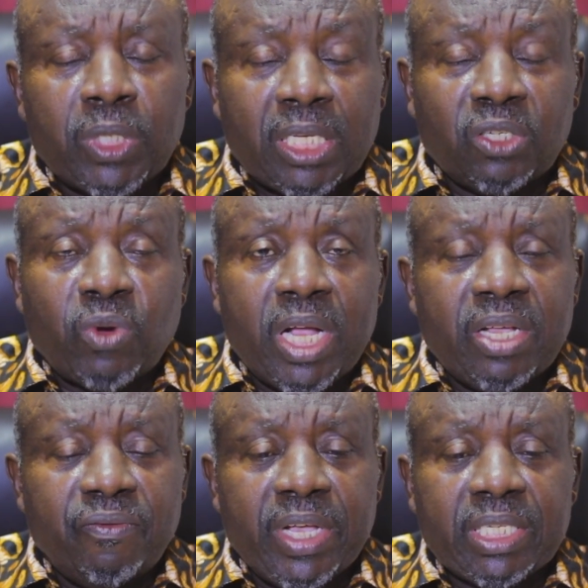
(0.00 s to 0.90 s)
That is why in
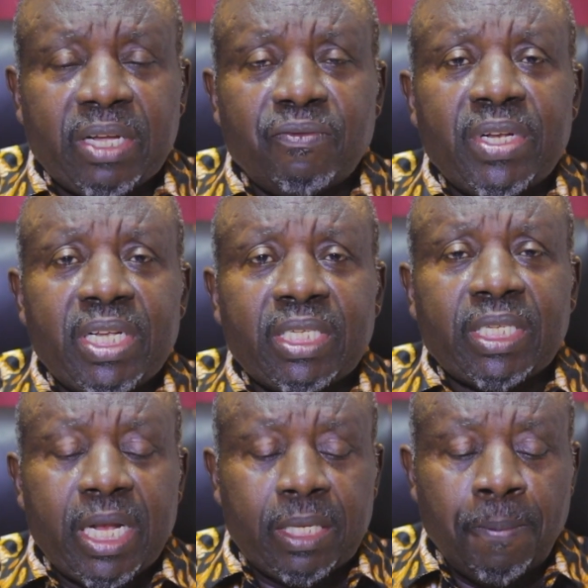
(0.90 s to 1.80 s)
the verse 7 he
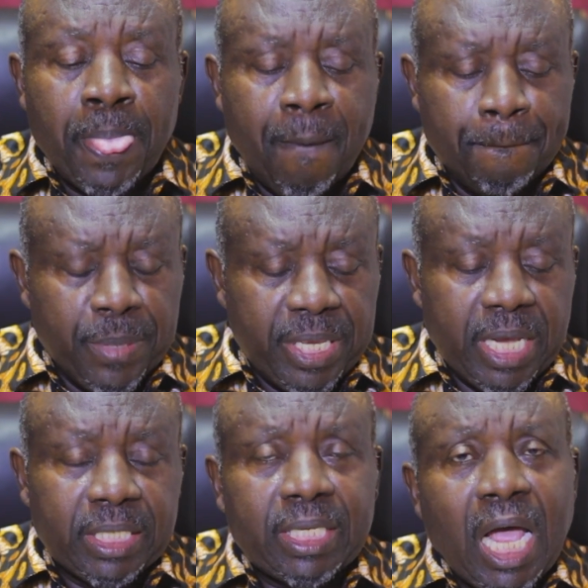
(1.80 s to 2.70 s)
said,
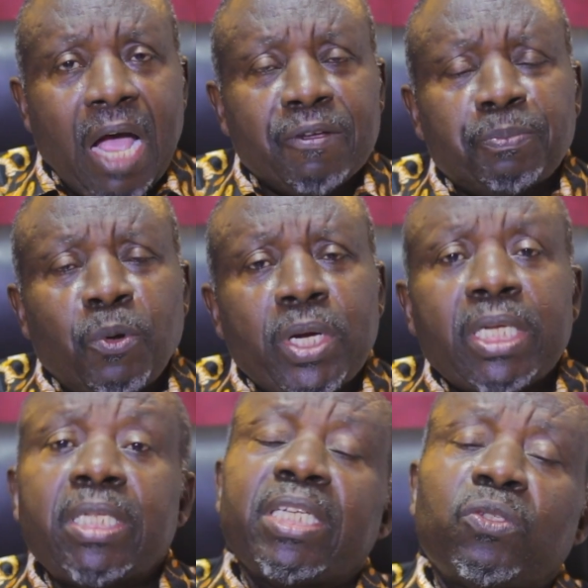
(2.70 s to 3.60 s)
yes, I have
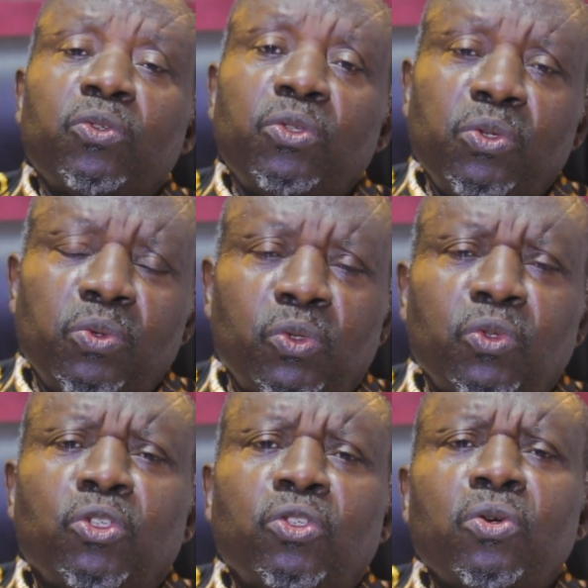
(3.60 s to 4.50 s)
spoken this to you
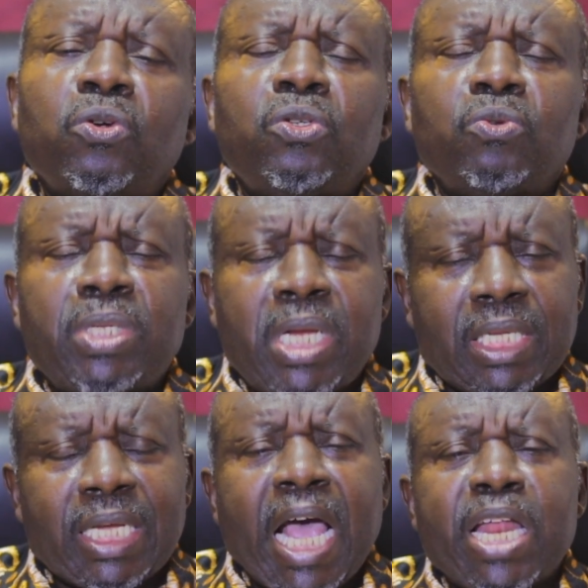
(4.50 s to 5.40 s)
to show you
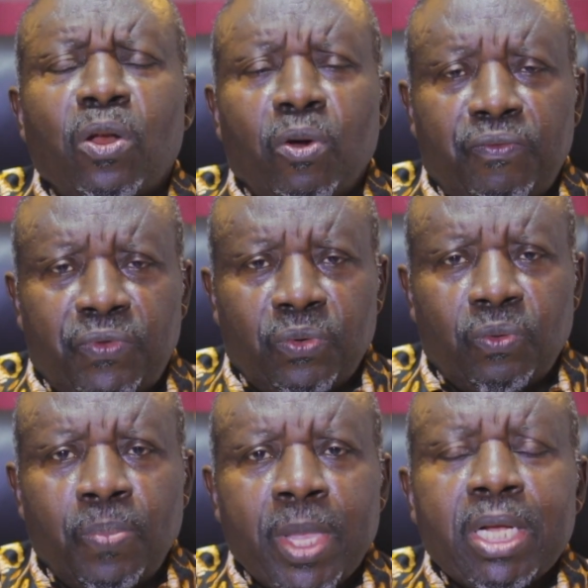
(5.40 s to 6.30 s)
that I love you,
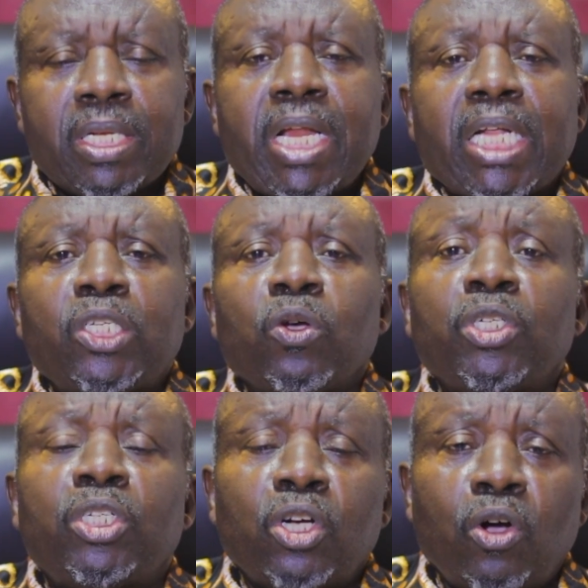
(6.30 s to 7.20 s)
that your
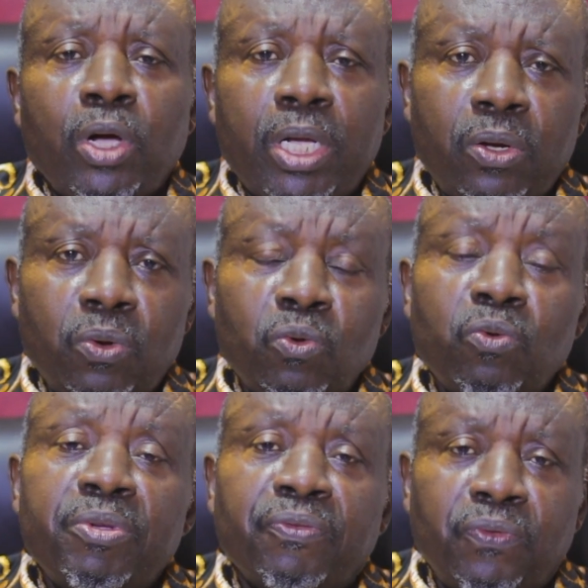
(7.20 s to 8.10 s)
joy will
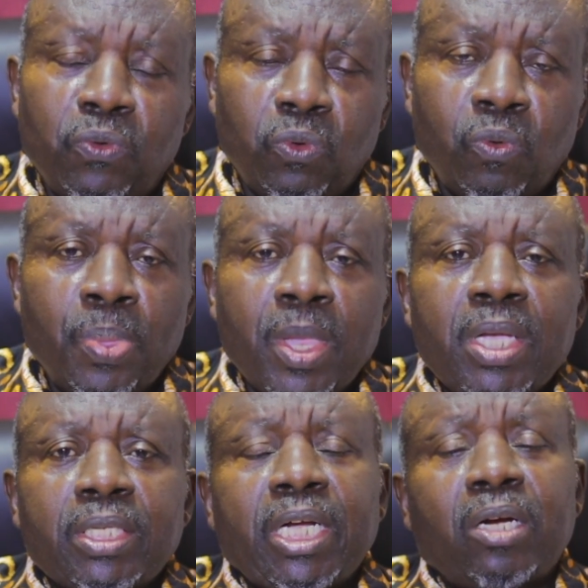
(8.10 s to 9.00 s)
be full.
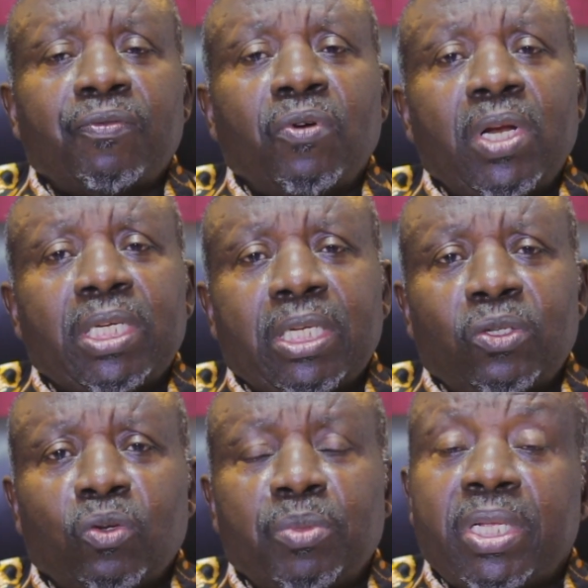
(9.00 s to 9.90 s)
Child of God, listen
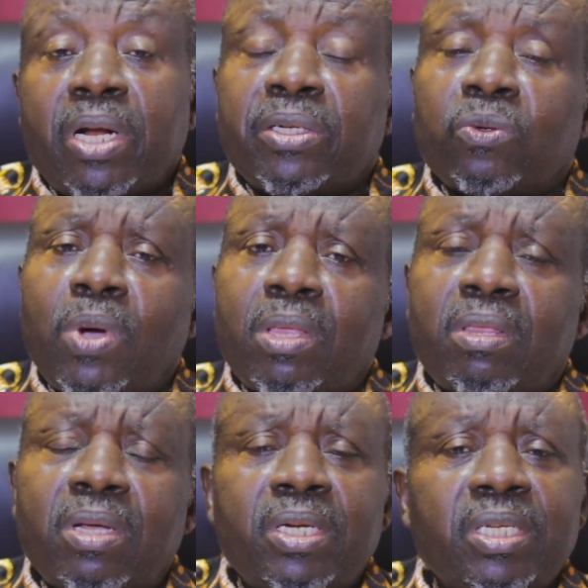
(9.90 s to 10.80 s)
to me. There is one
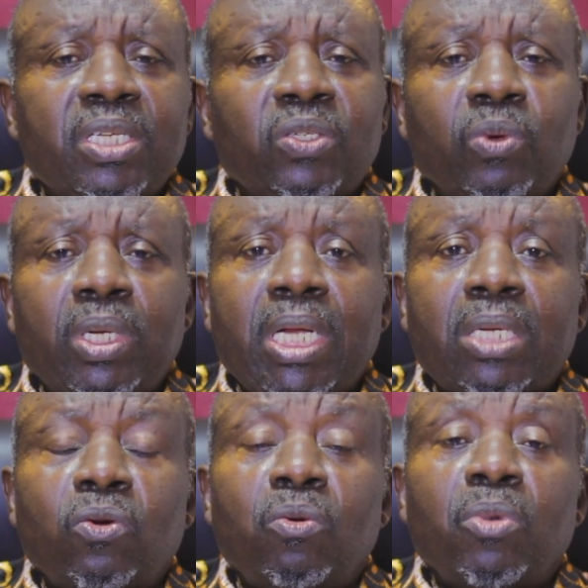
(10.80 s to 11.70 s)
thing in this world
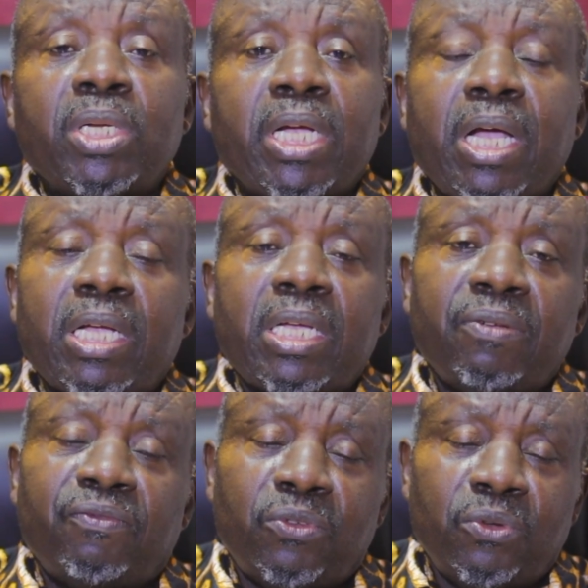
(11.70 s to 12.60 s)
that nobody can
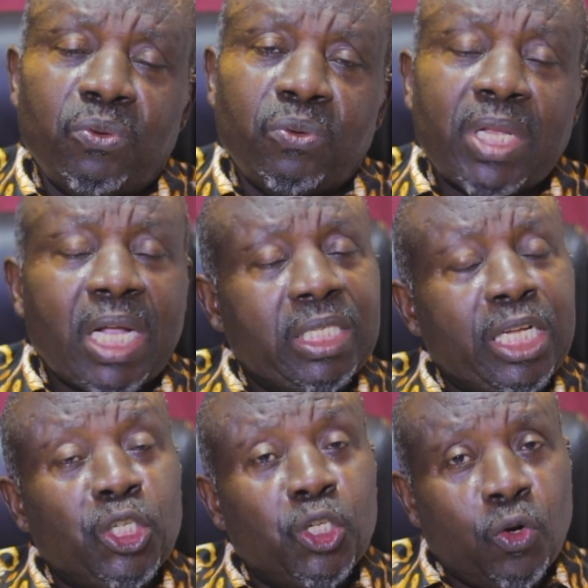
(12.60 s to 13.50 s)
give to you. That is
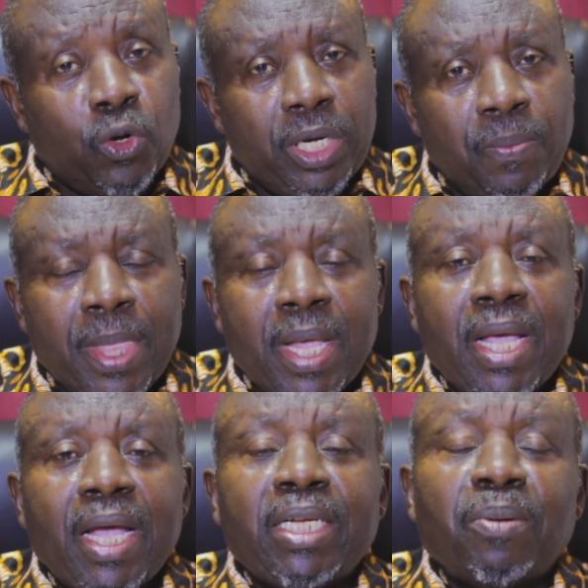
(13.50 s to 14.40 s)
the joy.
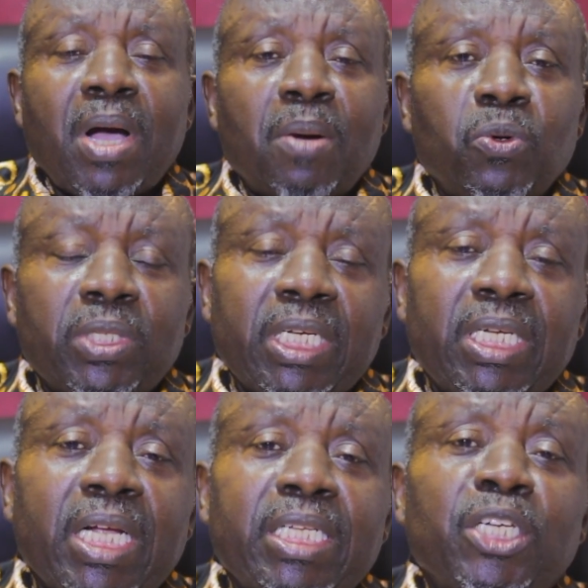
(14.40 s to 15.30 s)
And the Bible says
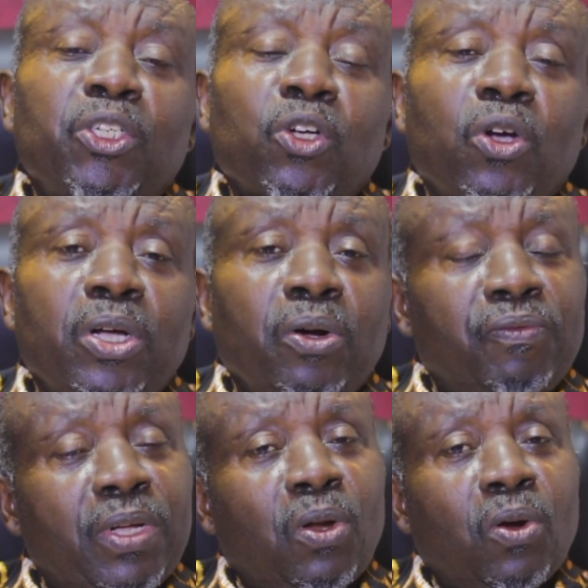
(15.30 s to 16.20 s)
that the joy
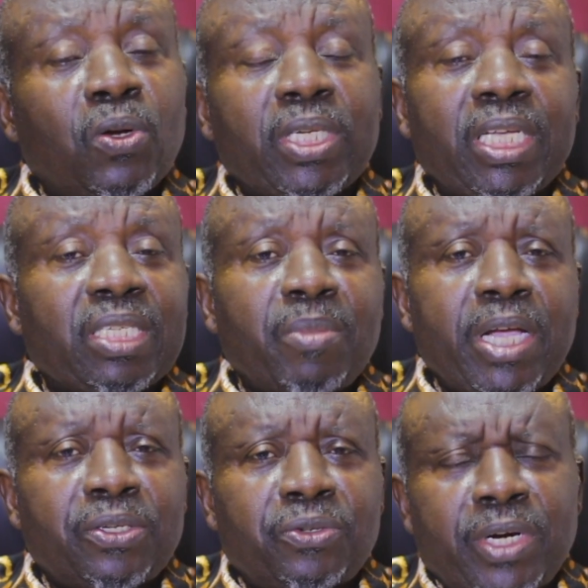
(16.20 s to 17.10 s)
of the Lord is
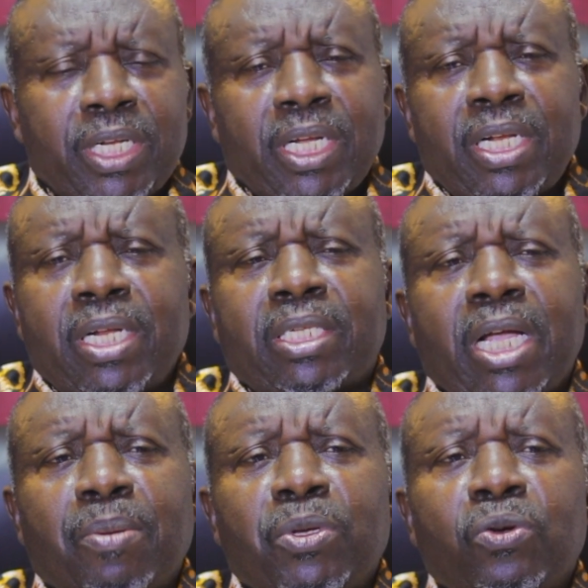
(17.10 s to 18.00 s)
my strength.
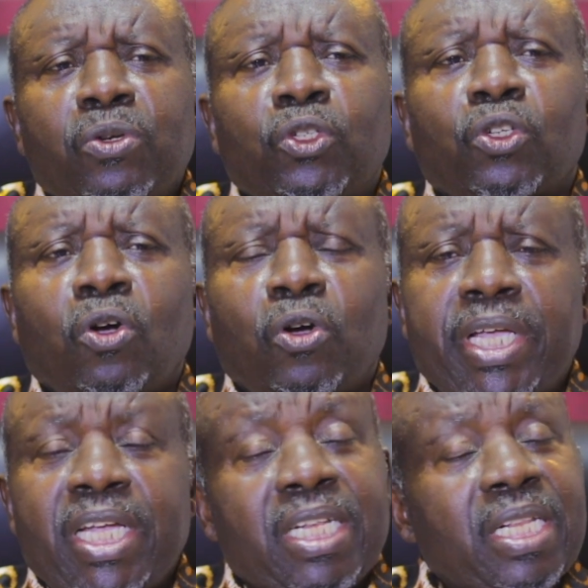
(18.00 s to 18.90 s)
Anytime you joy
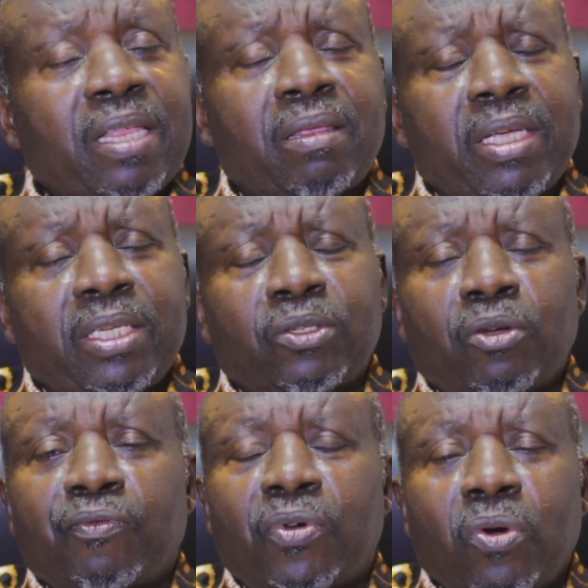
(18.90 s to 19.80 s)
in the things
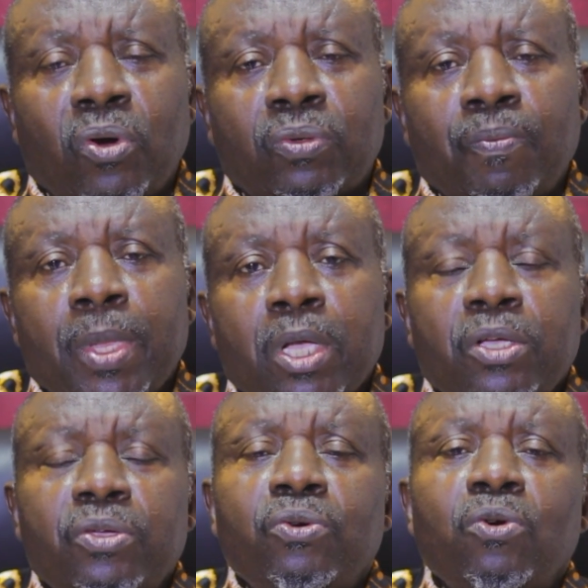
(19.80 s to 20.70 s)
of God,
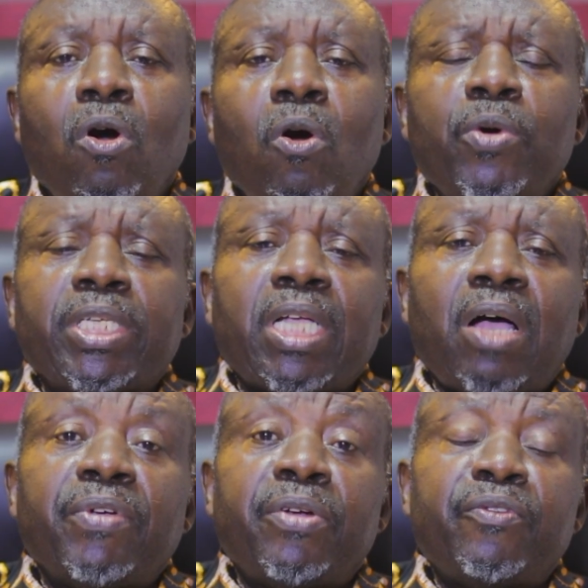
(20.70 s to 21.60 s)
you will always
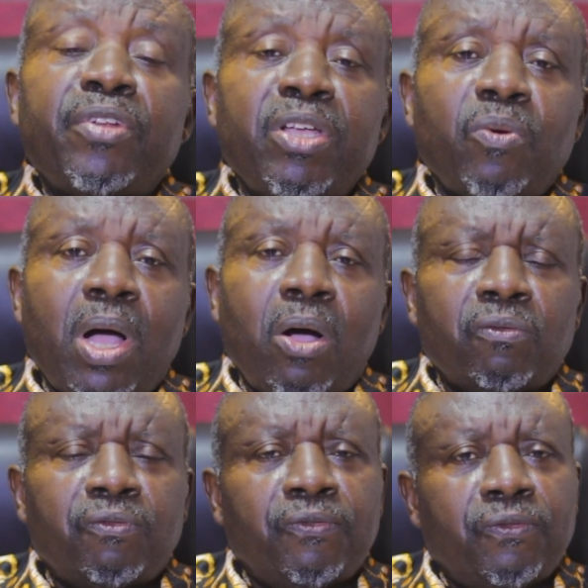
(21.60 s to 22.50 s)
have a renewal
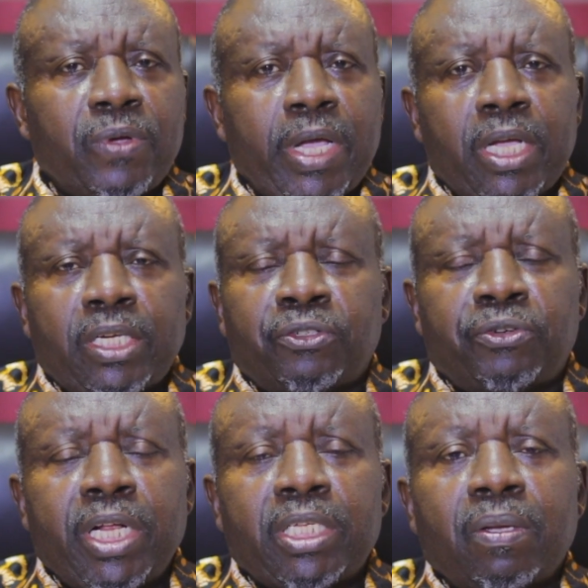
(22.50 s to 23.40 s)
of
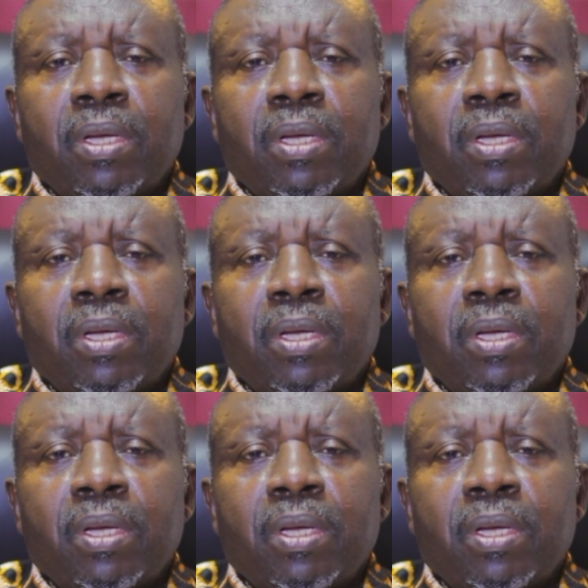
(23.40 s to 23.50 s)
strength.